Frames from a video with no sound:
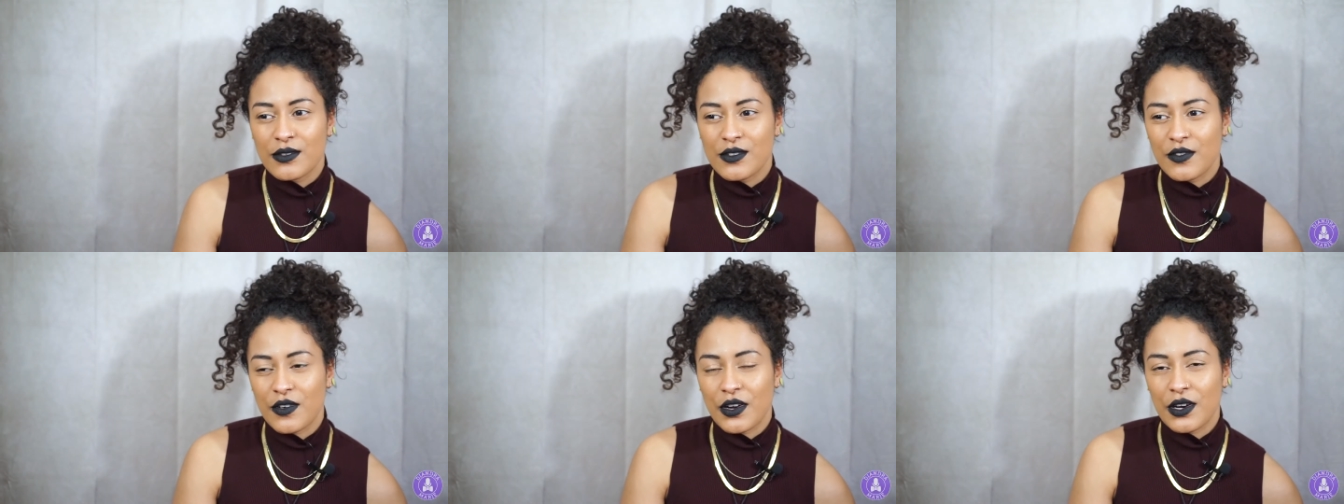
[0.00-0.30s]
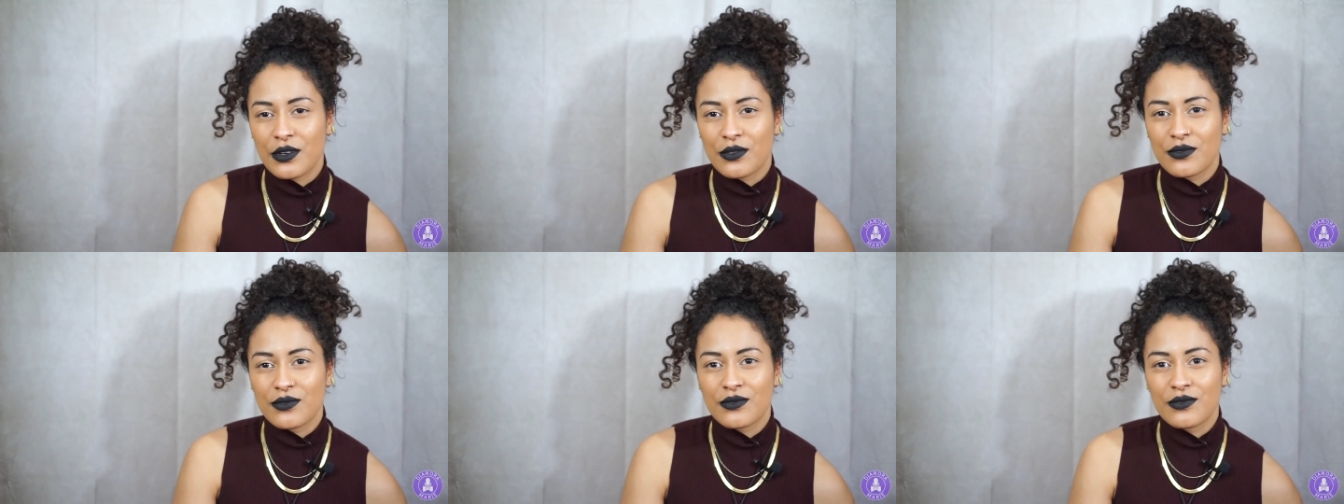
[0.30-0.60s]
was
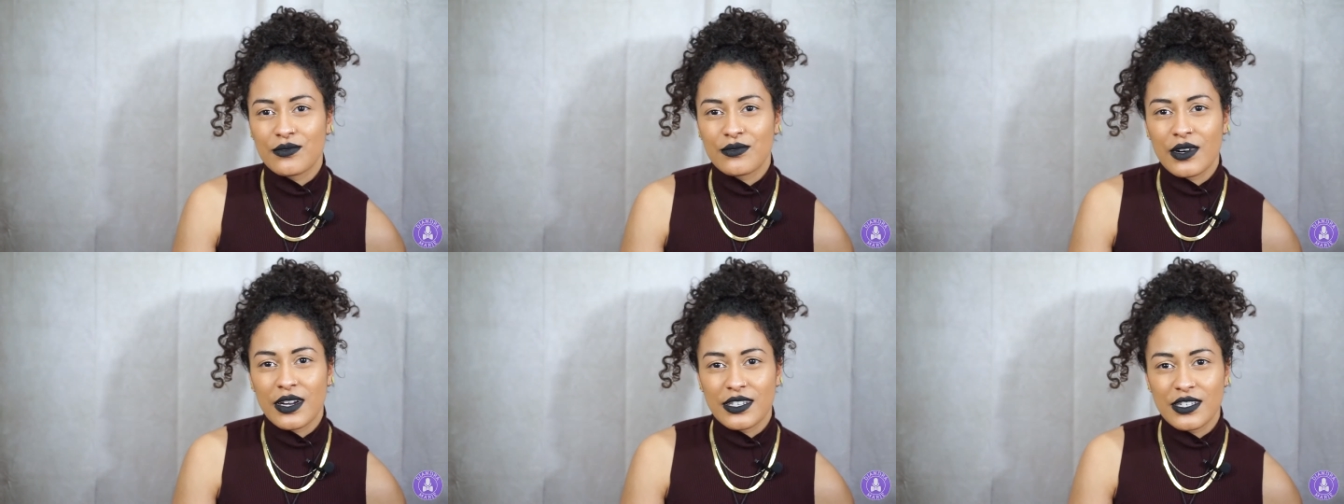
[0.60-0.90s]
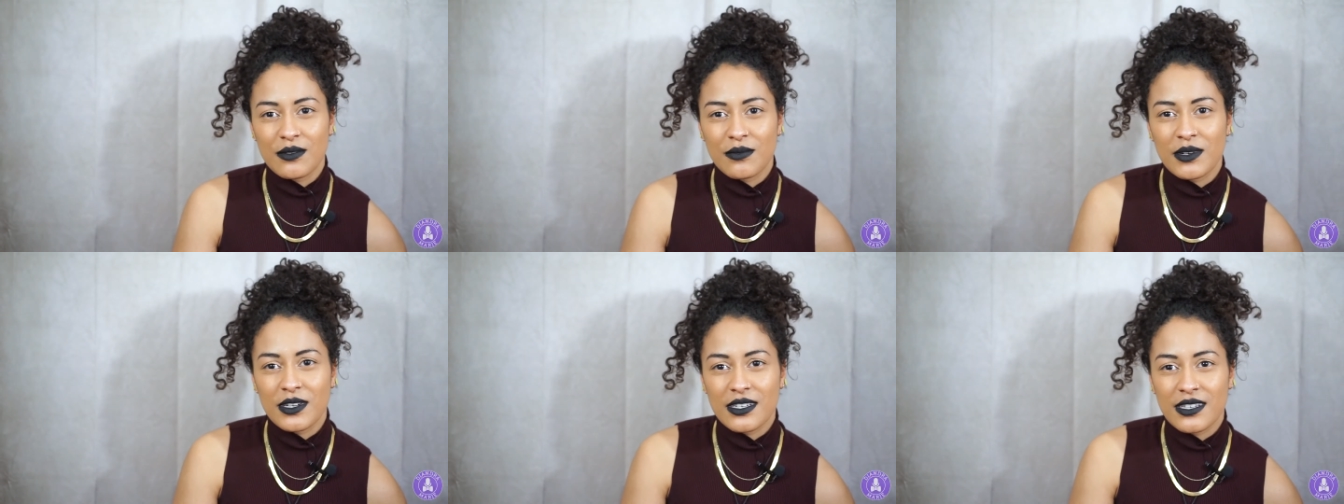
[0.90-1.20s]
very
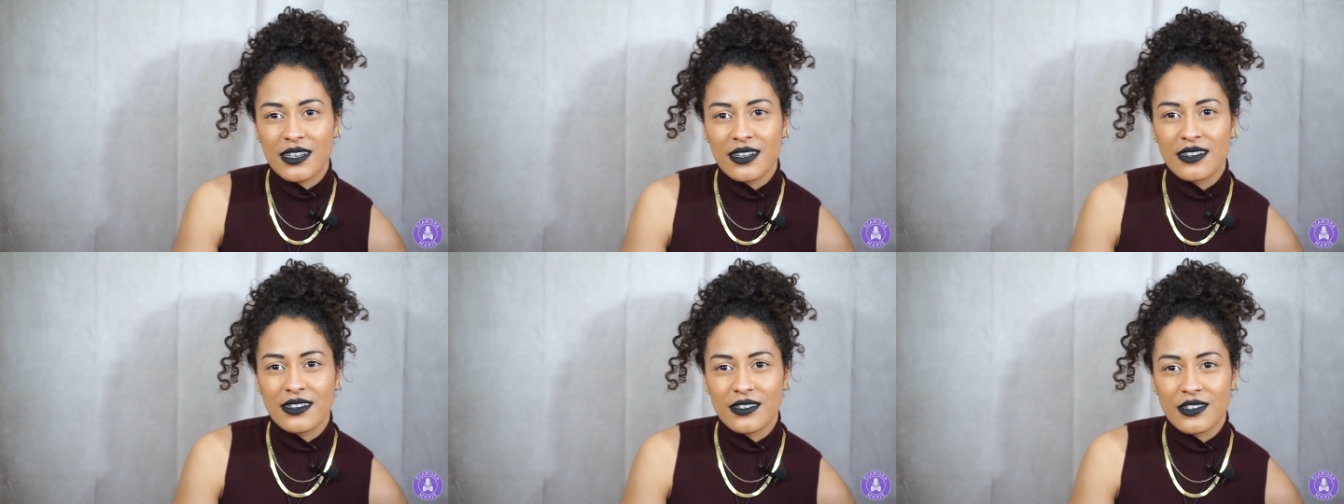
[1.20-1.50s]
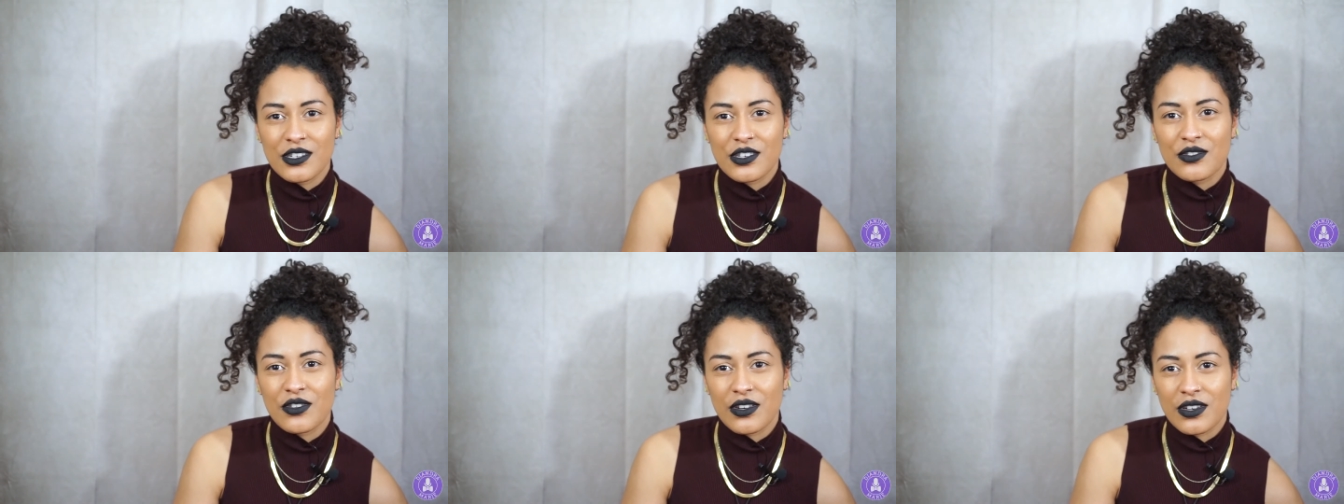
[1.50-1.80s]
regimented
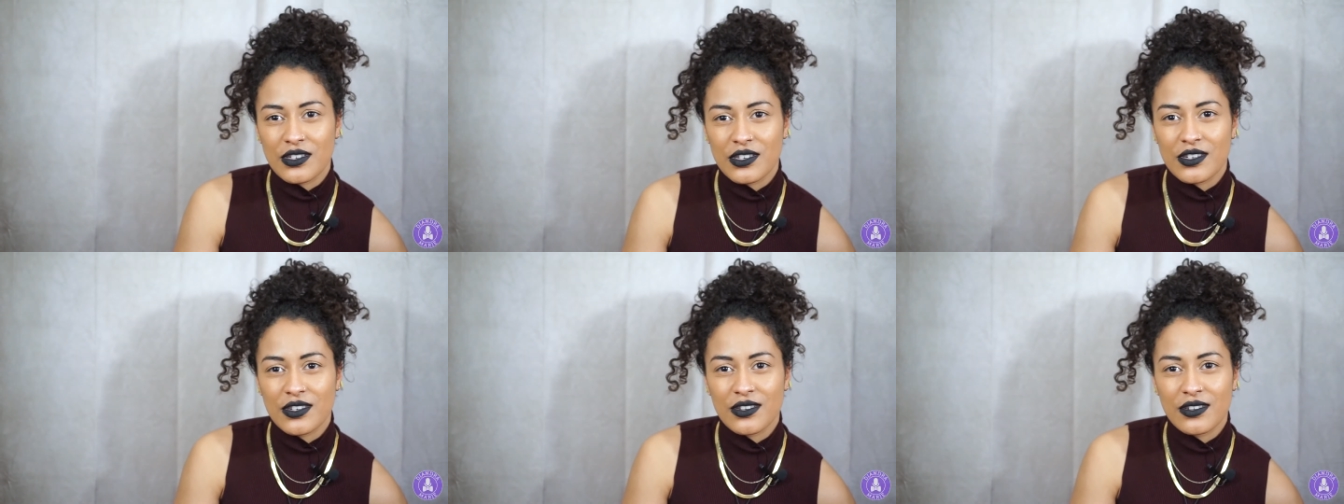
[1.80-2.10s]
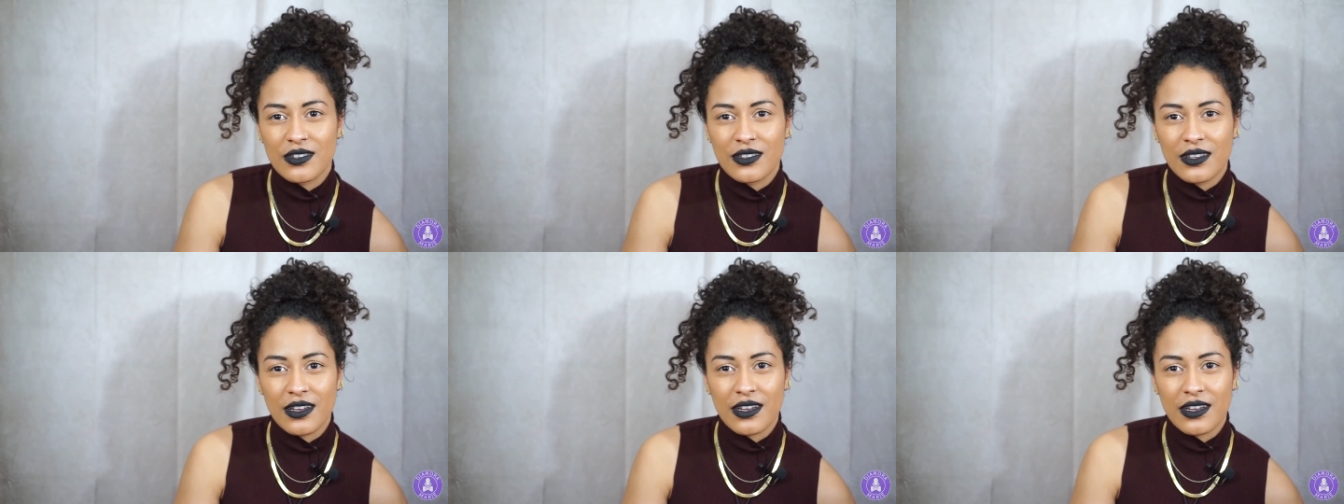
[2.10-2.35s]
and structured,